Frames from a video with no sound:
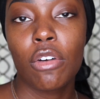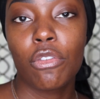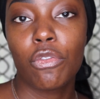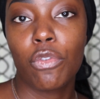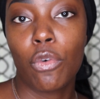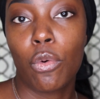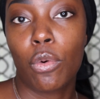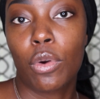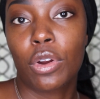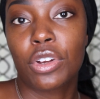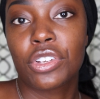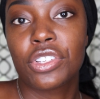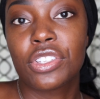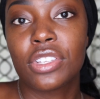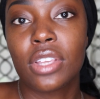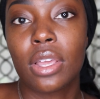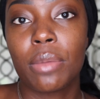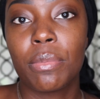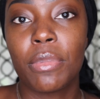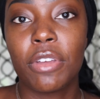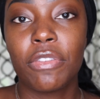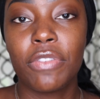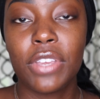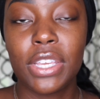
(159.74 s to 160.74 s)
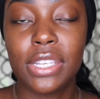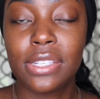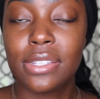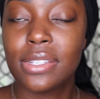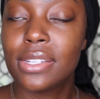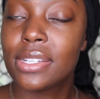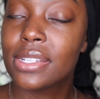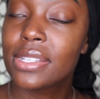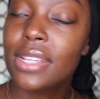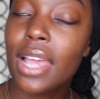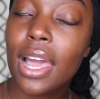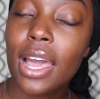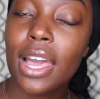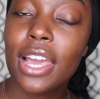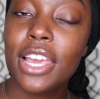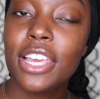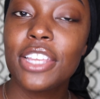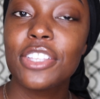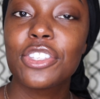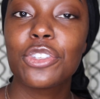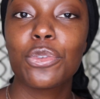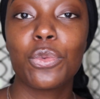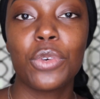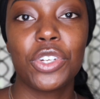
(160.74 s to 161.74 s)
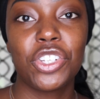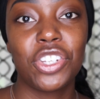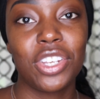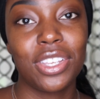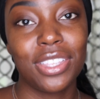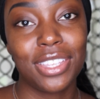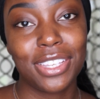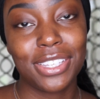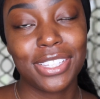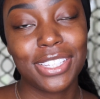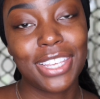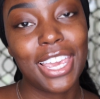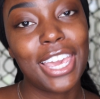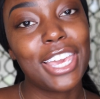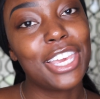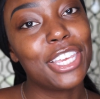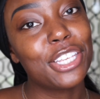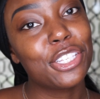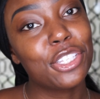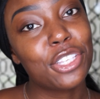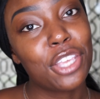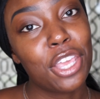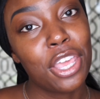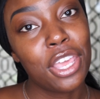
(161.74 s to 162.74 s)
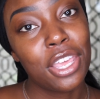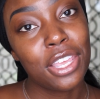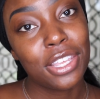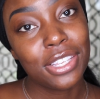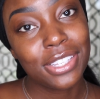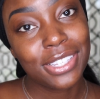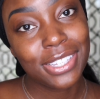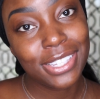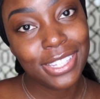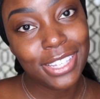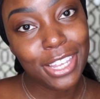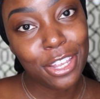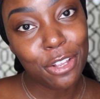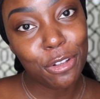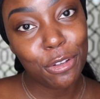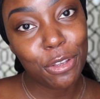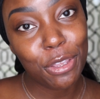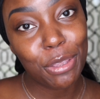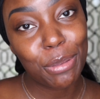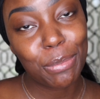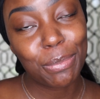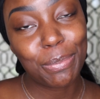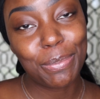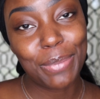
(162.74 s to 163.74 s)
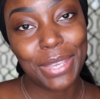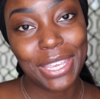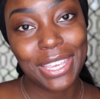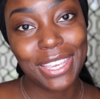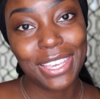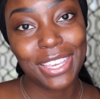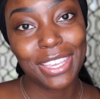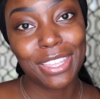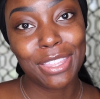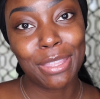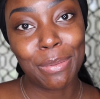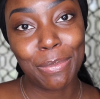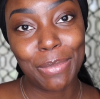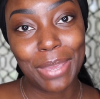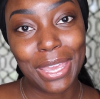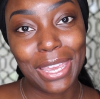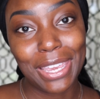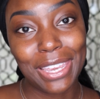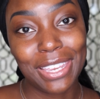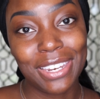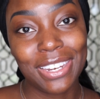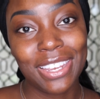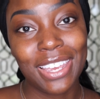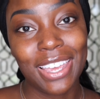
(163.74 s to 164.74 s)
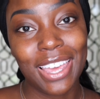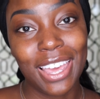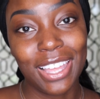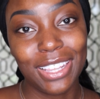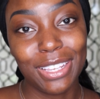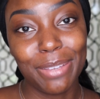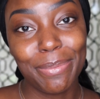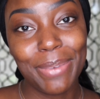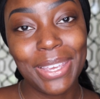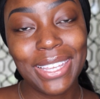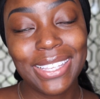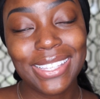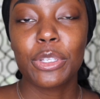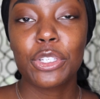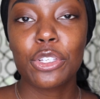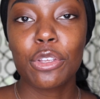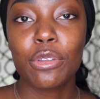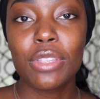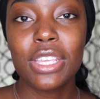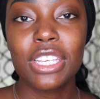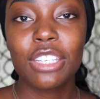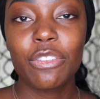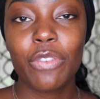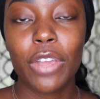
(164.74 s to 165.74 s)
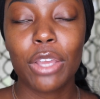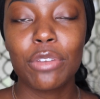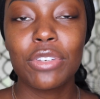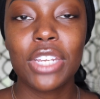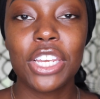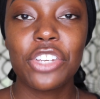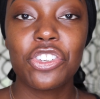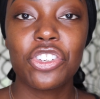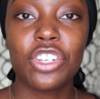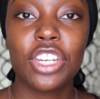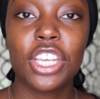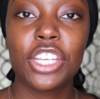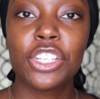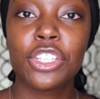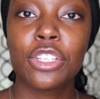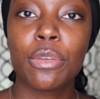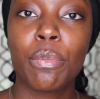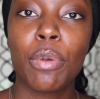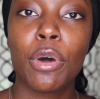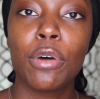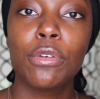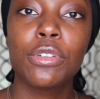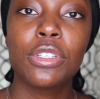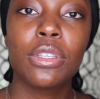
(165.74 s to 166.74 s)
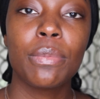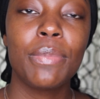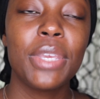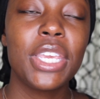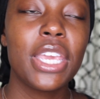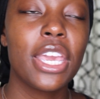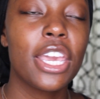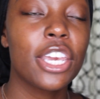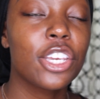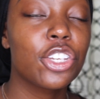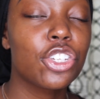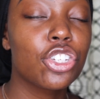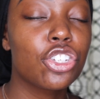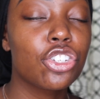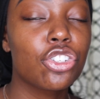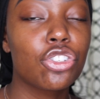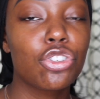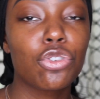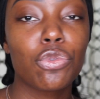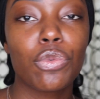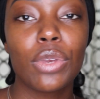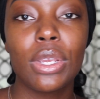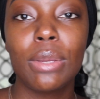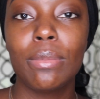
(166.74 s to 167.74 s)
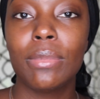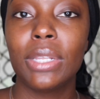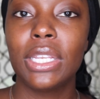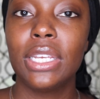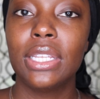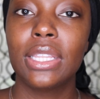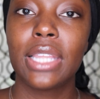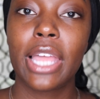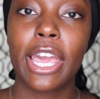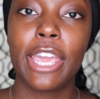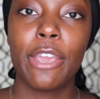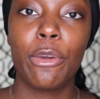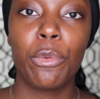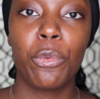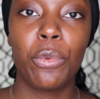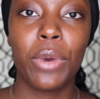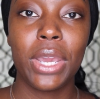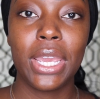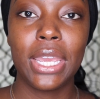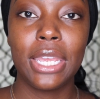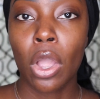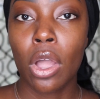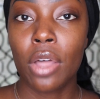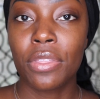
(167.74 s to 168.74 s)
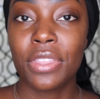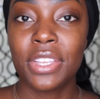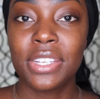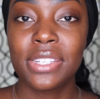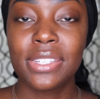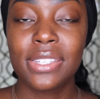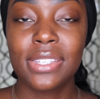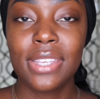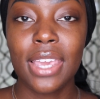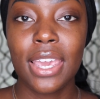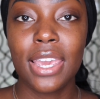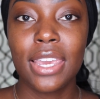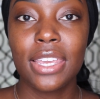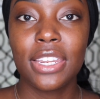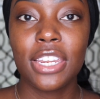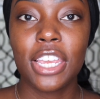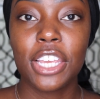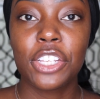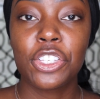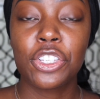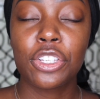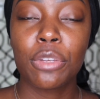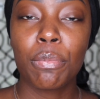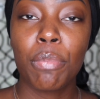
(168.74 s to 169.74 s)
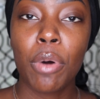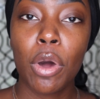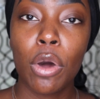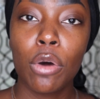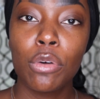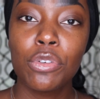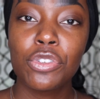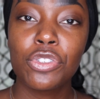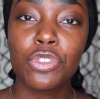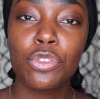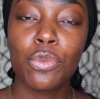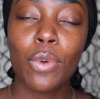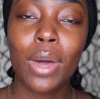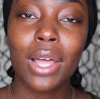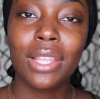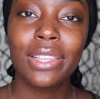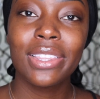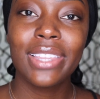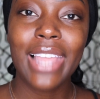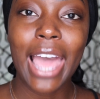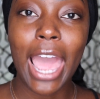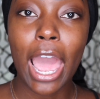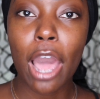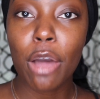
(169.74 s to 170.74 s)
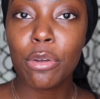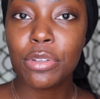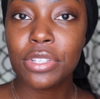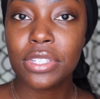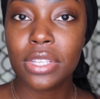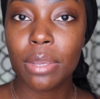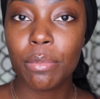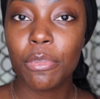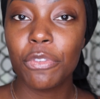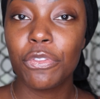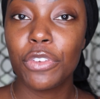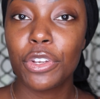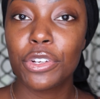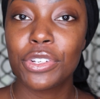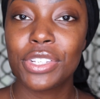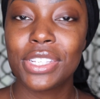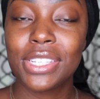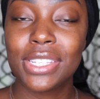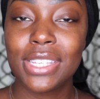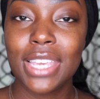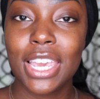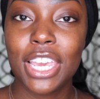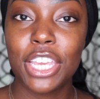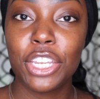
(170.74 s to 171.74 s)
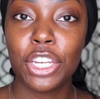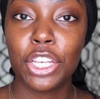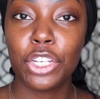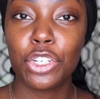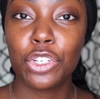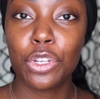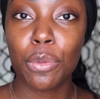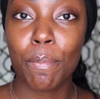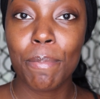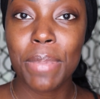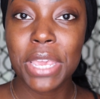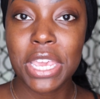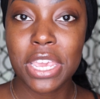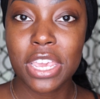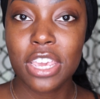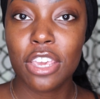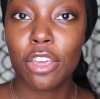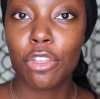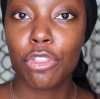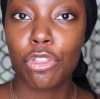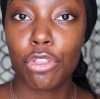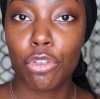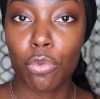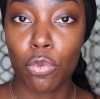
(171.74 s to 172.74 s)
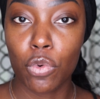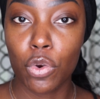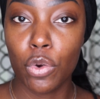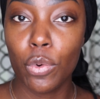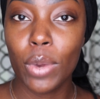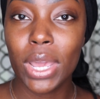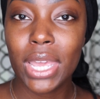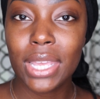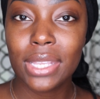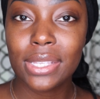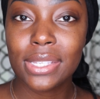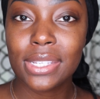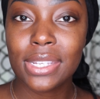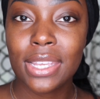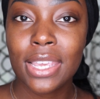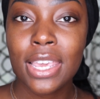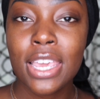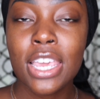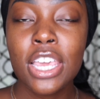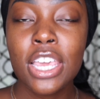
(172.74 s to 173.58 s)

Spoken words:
for some of his designs, which in this case, silk being the main element. So this foundation is supposed to be extremely lightweight on the skin. It's supposed to allow some of your skin to peek through it